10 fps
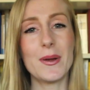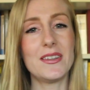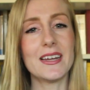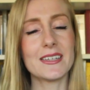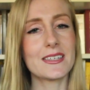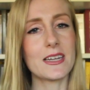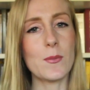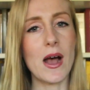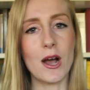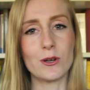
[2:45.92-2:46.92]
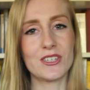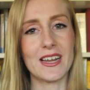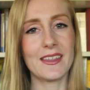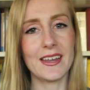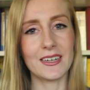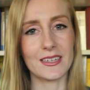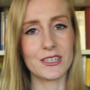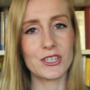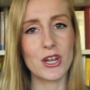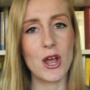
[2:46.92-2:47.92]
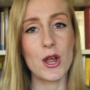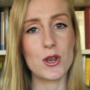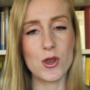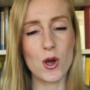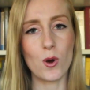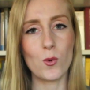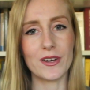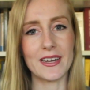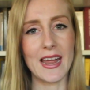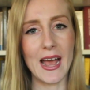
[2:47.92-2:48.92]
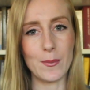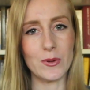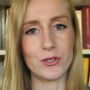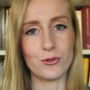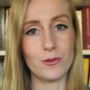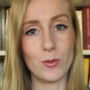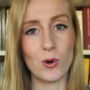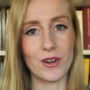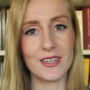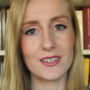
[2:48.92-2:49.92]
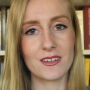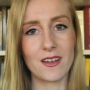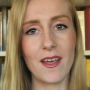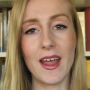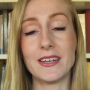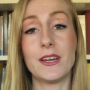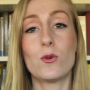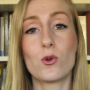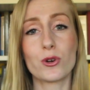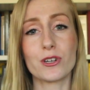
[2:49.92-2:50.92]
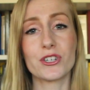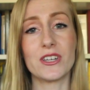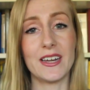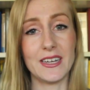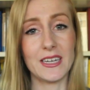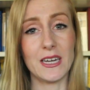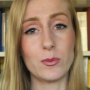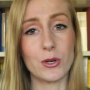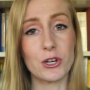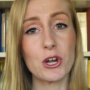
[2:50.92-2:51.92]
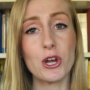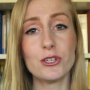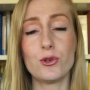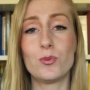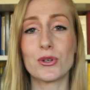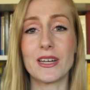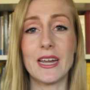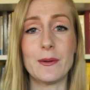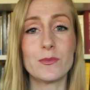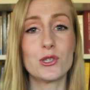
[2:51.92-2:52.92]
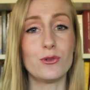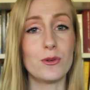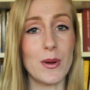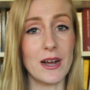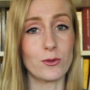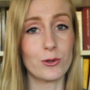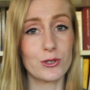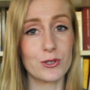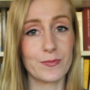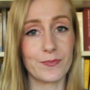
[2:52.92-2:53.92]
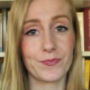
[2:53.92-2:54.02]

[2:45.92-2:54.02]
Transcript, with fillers: but then somehow St. Nicholas know what had happened to the boys, and he orders the innkeeper to bring him to the barrels.